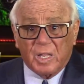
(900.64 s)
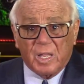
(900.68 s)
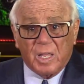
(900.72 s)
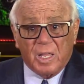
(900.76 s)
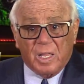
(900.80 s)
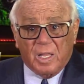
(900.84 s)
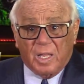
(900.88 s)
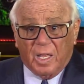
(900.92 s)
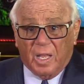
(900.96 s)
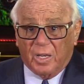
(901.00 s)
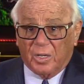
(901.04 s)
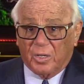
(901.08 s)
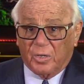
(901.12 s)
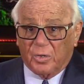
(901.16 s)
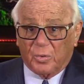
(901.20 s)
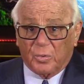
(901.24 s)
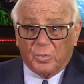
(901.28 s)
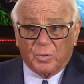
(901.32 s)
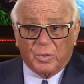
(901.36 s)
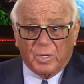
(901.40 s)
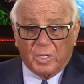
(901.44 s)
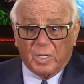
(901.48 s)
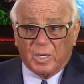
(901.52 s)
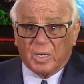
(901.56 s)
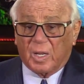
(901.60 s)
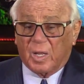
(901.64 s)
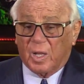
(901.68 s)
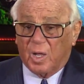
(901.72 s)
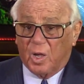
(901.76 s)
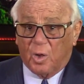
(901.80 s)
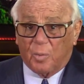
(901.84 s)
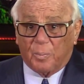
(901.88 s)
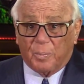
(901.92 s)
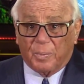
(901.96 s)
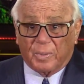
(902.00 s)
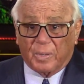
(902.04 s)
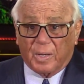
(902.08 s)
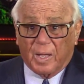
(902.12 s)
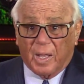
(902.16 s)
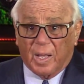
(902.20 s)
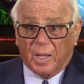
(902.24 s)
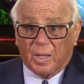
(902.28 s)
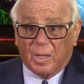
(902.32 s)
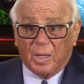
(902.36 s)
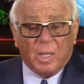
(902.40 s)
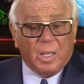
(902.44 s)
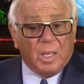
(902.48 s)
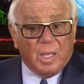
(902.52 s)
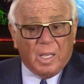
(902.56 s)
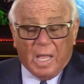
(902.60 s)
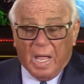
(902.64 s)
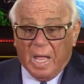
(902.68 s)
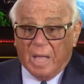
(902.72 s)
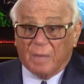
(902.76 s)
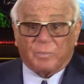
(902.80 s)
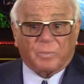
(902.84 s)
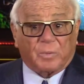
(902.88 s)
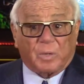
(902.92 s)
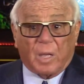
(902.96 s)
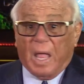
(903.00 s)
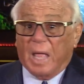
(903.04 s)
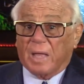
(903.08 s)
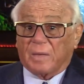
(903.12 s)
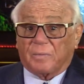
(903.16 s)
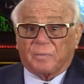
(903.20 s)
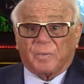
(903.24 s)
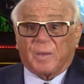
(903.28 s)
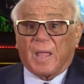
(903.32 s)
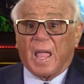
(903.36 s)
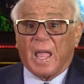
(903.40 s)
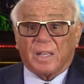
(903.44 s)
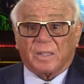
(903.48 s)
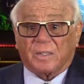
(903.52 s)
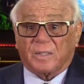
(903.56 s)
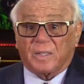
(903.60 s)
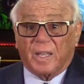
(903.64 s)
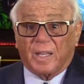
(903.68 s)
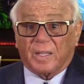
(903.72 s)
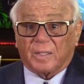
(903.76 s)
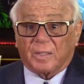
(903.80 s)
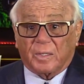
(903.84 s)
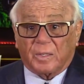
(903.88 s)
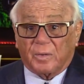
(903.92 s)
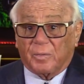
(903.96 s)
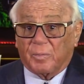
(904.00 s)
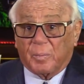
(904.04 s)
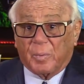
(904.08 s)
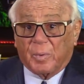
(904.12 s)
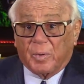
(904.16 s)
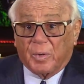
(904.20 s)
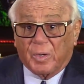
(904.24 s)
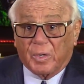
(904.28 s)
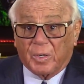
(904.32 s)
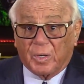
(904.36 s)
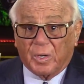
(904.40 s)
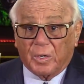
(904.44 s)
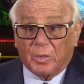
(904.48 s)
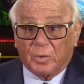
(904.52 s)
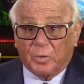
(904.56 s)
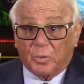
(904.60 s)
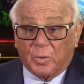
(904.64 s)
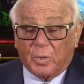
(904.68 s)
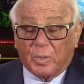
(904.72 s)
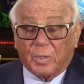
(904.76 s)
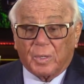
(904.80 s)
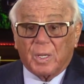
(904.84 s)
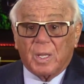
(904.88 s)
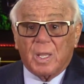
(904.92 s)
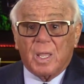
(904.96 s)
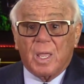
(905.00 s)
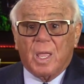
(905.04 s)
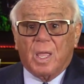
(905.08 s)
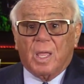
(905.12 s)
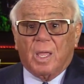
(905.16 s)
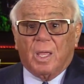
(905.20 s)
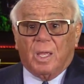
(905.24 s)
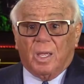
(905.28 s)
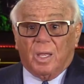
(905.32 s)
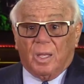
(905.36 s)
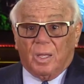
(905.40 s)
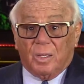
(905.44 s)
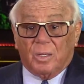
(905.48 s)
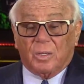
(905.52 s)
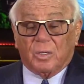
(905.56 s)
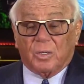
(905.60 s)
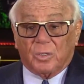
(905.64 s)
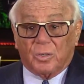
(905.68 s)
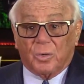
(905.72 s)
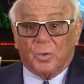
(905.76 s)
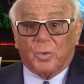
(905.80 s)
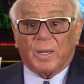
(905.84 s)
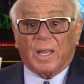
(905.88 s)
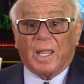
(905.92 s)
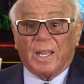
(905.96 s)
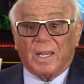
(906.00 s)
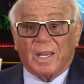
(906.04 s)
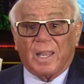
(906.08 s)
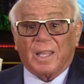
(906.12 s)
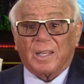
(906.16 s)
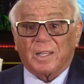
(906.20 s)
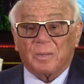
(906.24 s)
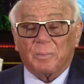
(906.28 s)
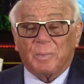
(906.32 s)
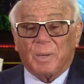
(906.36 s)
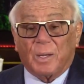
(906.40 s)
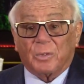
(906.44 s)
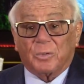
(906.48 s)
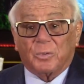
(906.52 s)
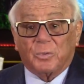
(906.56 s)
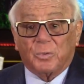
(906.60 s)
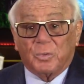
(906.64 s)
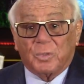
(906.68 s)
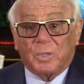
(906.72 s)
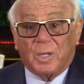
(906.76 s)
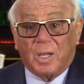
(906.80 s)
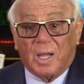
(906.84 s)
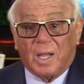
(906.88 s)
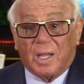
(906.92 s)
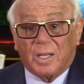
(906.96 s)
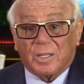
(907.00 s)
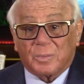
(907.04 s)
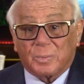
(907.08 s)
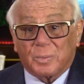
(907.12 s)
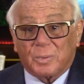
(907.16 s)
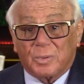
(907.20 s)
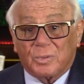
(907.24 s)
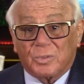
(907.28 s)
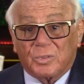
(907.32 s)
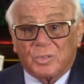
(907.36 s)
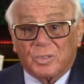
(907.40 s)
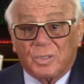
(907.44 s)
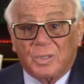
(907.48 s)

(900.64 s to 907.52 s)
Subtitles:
and you need a help in the I've contacted everybody, they know it. You know what I like about doing the hospitals?